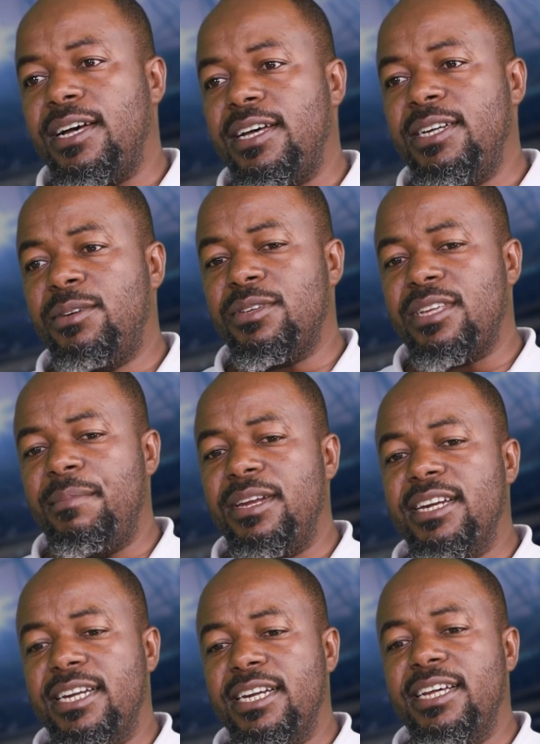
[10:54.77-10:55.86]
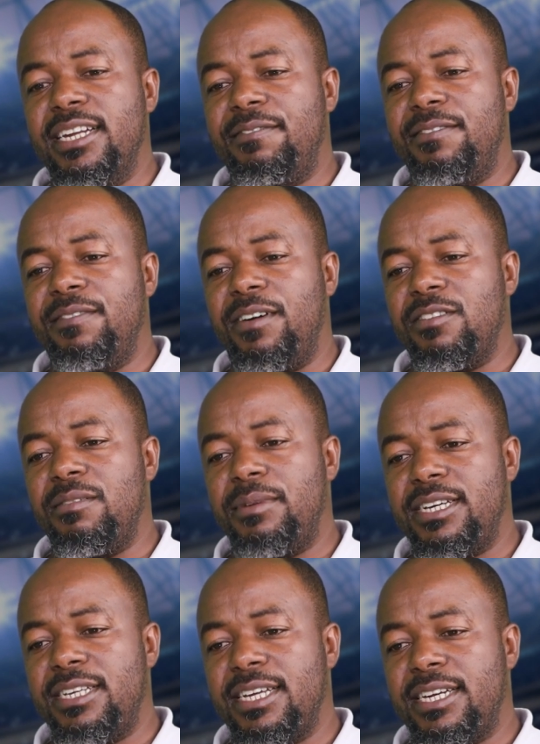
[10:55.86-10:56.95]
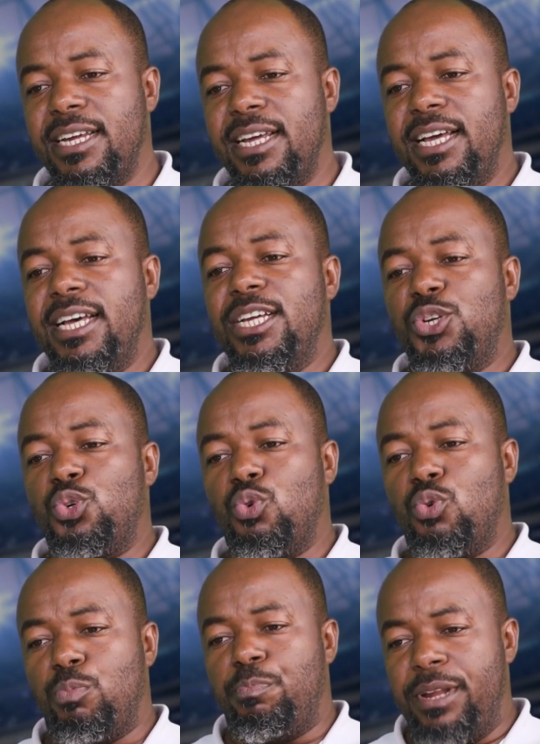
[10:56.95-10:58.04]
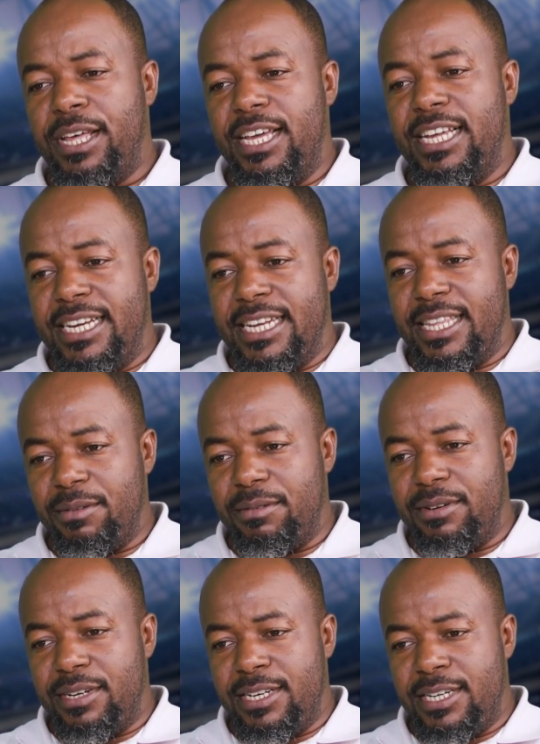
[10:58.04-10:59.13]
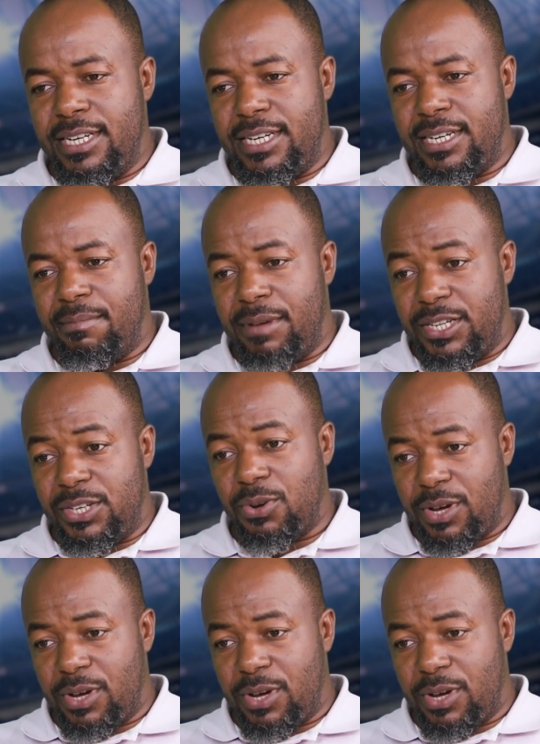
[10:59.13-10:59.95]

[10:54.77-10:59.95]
it was, the fact of the matter is that to play in the Magical